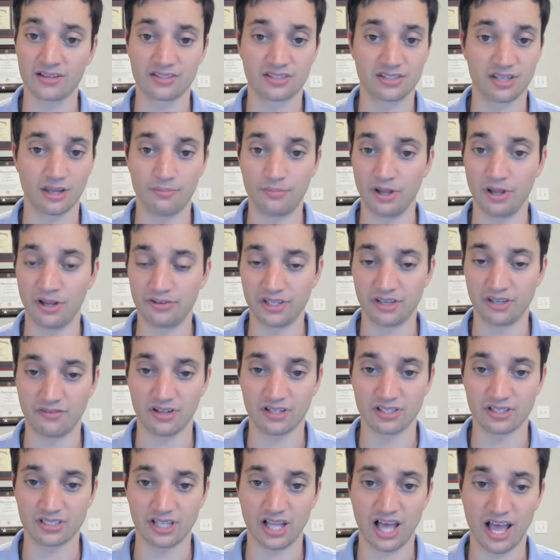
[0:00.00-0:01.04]
Sun Belt
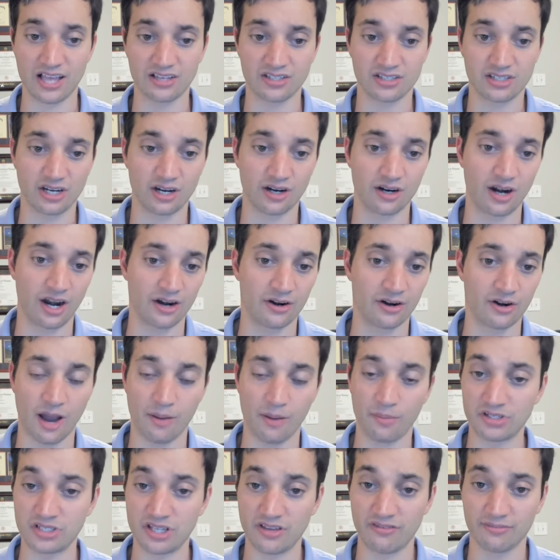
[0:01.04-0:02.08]
defense last year. I don't know how
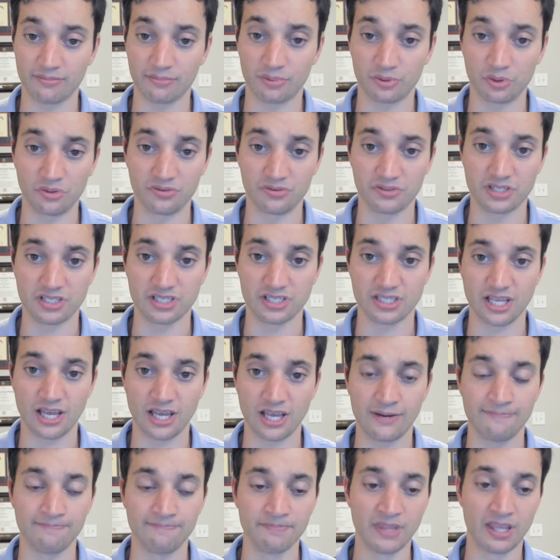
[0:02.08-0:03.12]
much they've improved since
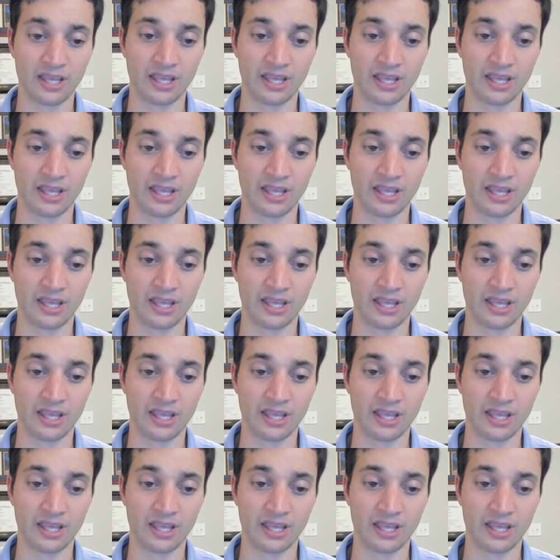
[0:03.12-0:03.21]
then,